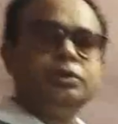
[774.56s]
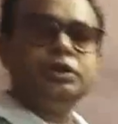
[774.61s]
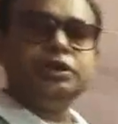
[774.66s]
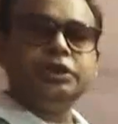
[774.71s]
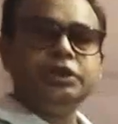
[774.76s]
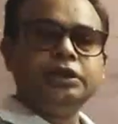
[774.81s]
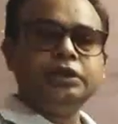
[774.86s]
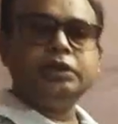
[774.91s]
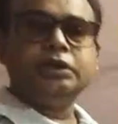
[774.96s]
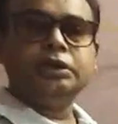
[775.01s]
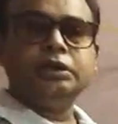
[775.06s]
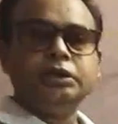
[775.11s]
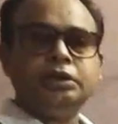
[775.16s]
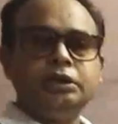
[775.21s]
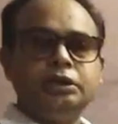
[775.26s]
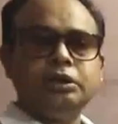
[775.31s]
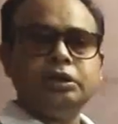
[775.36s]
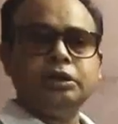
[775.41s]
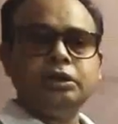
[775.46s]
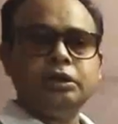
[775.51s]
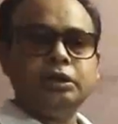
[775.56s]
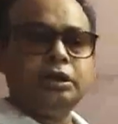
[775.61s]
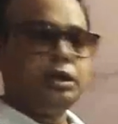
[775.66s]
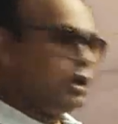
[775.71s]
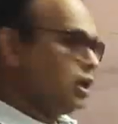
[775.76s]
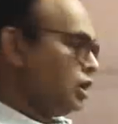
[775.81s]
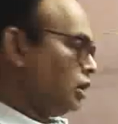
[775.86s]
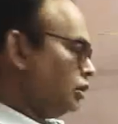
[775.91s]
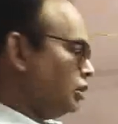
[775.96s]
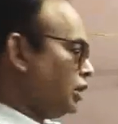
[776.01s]
body.
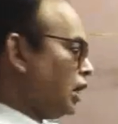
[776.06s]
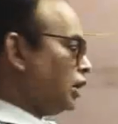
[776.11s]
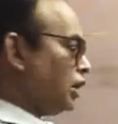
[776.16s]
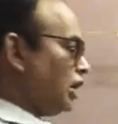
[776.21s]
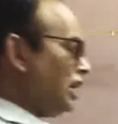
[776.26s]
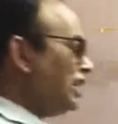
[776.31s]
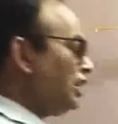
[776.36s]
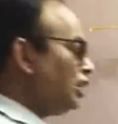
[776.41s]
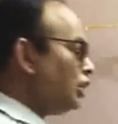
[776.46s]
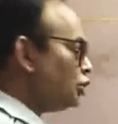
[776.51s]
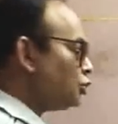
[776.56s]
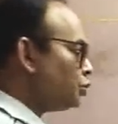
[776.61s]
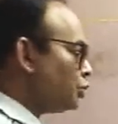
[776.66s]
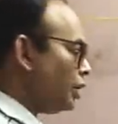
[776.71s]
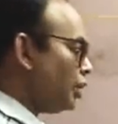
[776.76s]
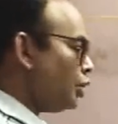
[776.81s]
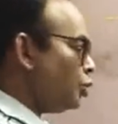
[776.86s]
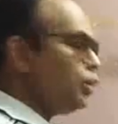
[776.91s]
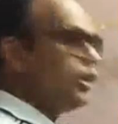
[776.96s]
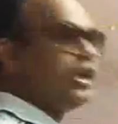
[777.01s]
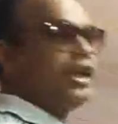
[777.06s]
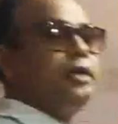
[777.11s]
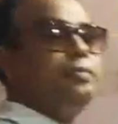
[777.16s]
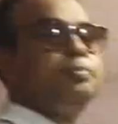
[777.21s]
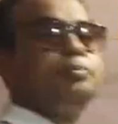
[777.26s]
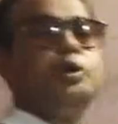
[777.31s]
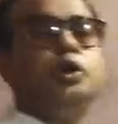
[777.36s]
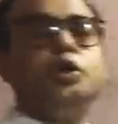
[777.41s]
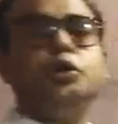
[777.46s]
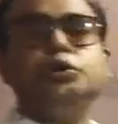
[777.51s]
That in this way we can
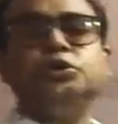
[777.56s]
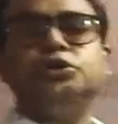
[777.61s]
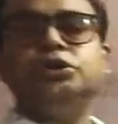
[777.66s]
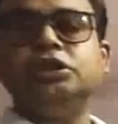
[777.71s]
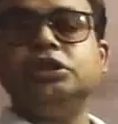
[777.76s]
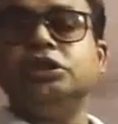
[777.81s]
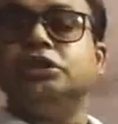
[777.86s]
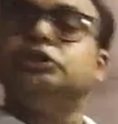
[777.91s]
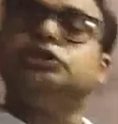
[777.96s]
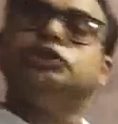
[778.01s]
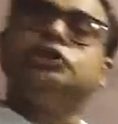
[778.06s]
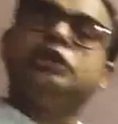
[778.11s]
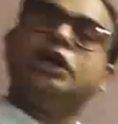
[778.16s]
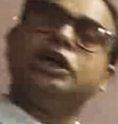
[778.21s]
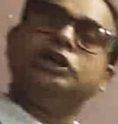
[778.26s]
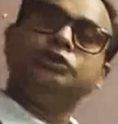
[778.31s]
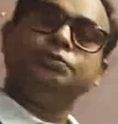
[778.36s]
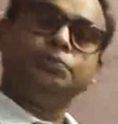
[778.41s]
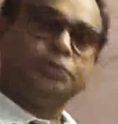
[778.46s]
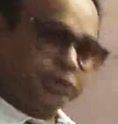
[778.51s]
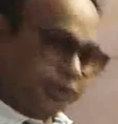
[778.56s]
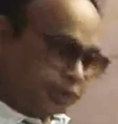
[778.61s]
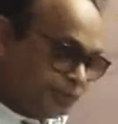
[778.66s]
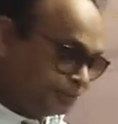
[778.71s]
produce the charge body.